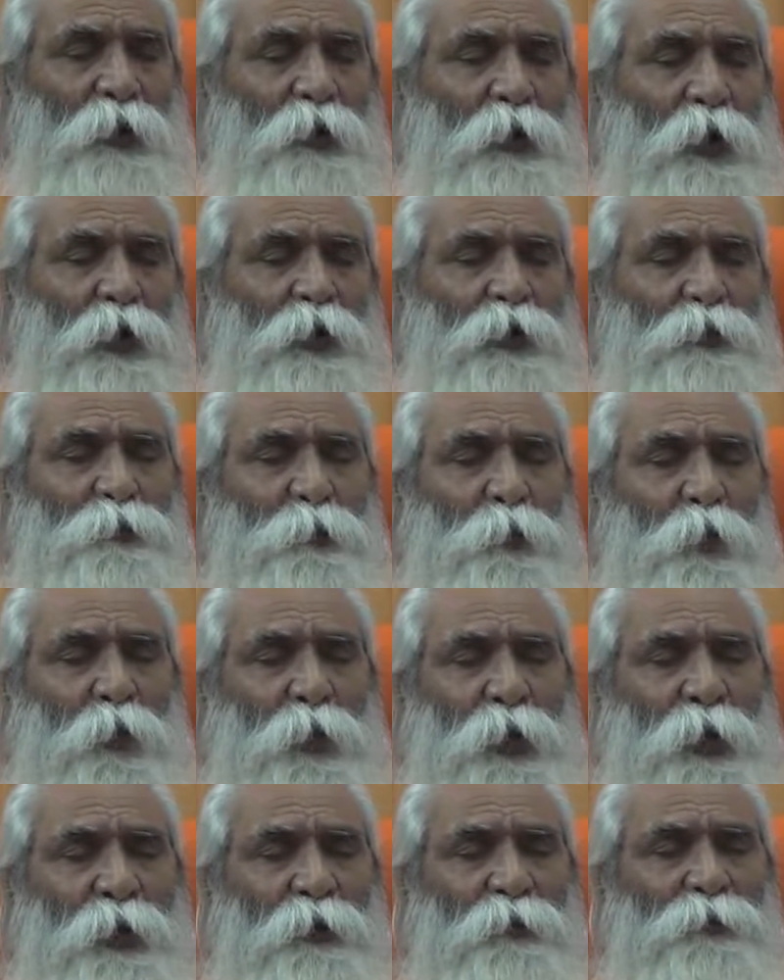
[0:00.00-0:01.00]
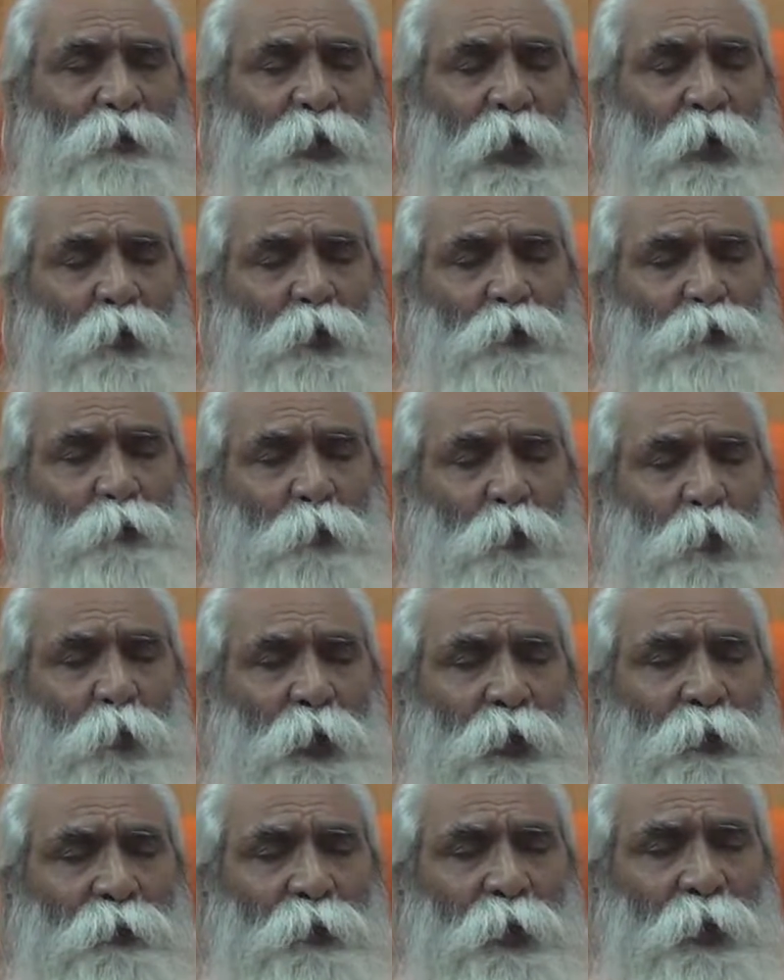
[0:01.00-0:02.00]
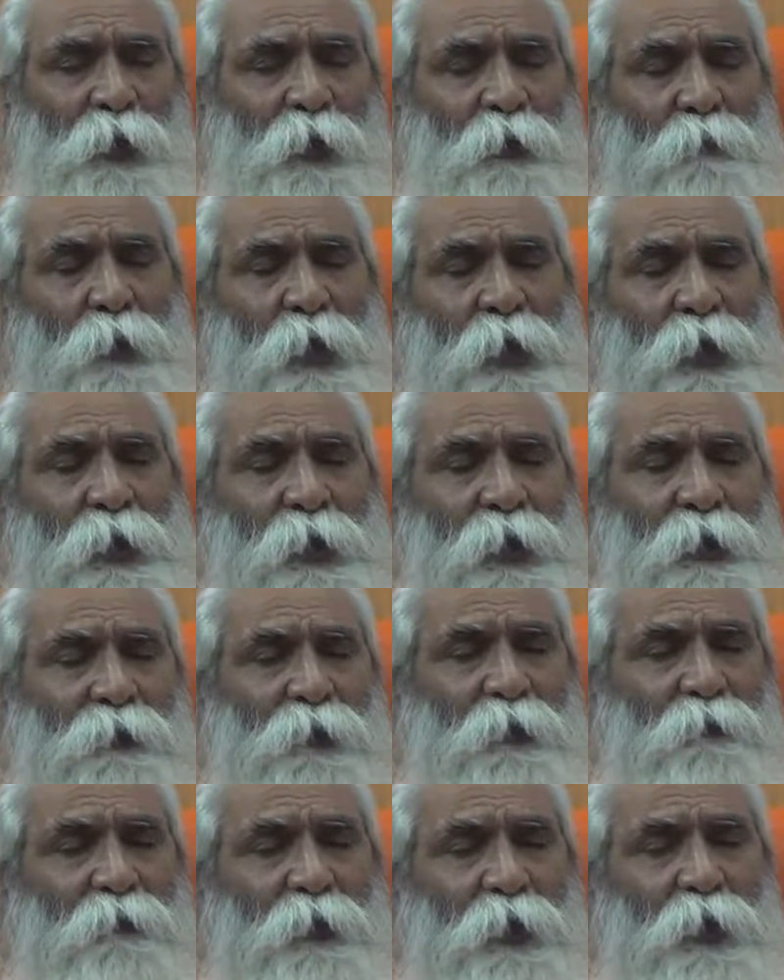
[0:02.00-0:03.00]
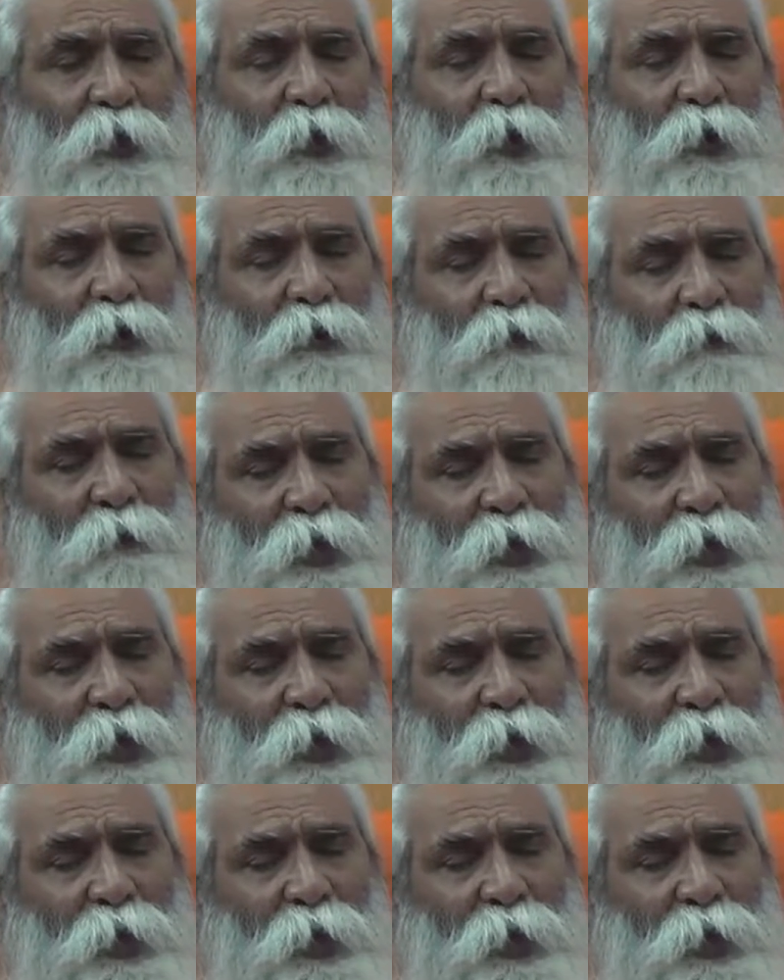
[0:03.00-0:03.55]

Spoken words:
the North Pole and South Pole and the Himalaya, they will not